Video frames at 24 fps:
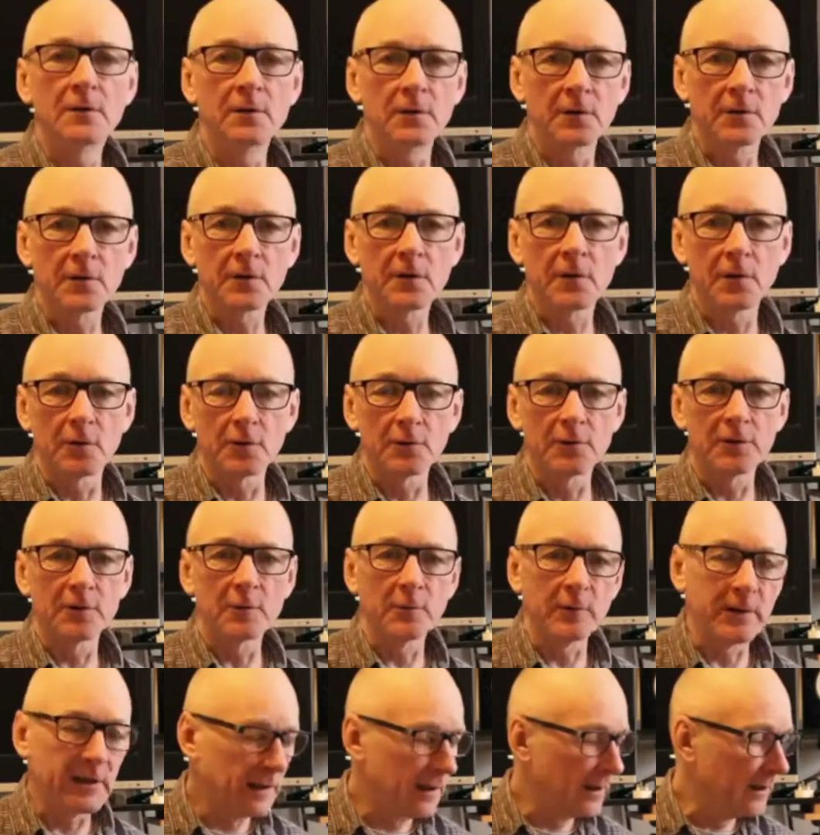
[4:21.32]
The other chord that
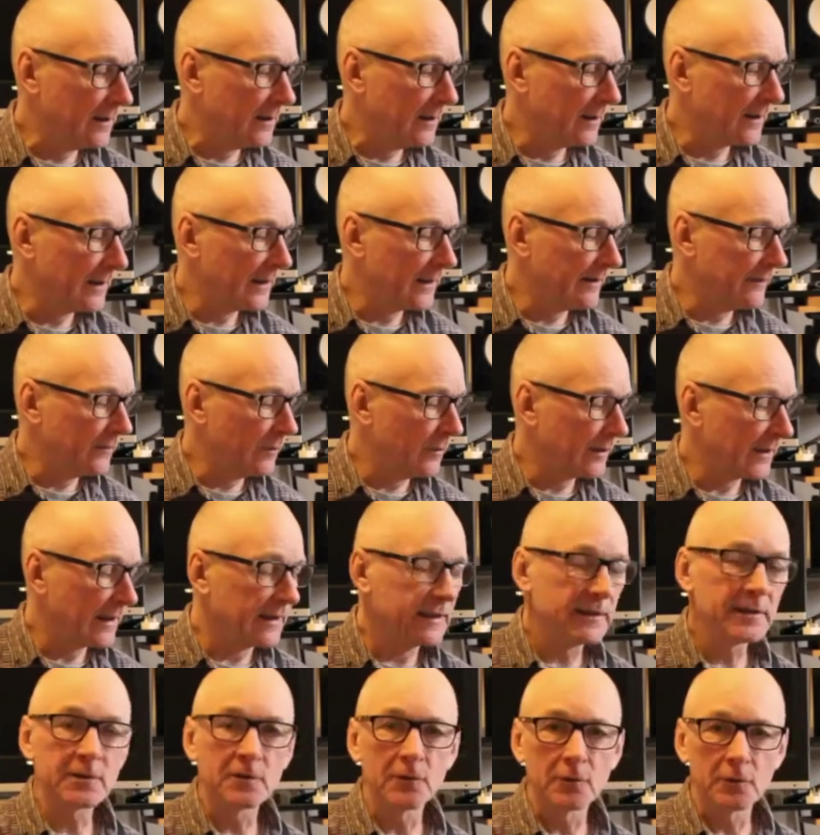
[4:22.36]
we are going to have a look
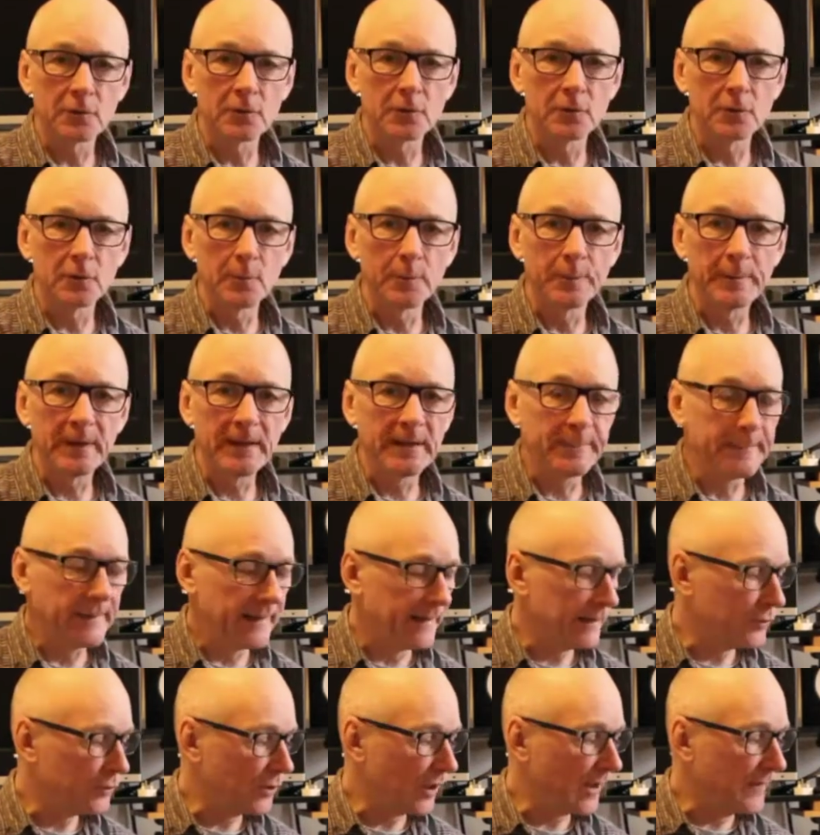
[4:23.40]
at is a chord called B
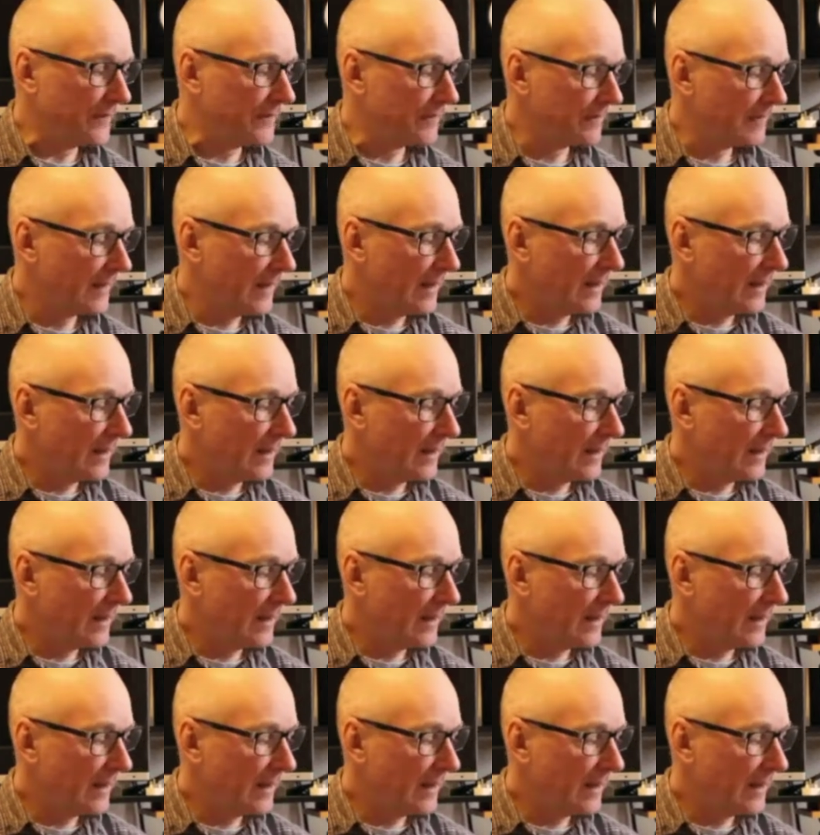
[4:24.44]
major.